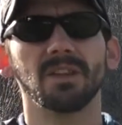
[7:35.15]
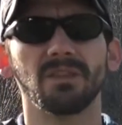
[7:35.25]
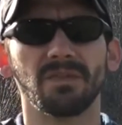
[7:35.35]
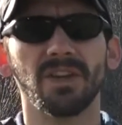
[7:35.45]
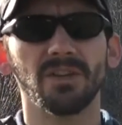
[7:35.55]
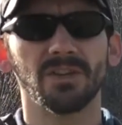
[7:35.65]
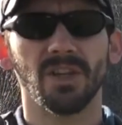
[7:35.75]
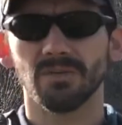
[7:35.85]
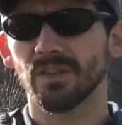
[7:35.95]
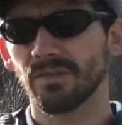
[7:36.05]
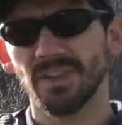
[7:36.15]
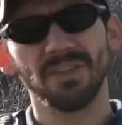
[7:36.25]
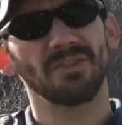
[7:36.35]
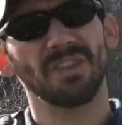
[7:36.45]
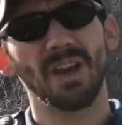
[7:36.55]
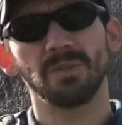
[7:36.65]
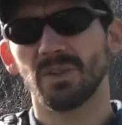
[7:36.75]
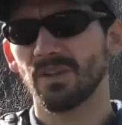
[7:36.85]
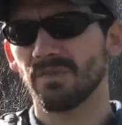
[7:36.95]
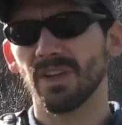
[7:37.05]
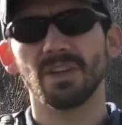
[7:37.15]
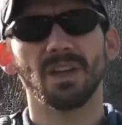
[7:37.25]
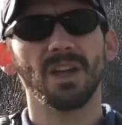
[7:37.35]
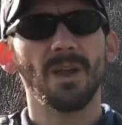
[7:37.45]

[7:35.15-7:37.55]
to defend yourself, to defend your family, to defend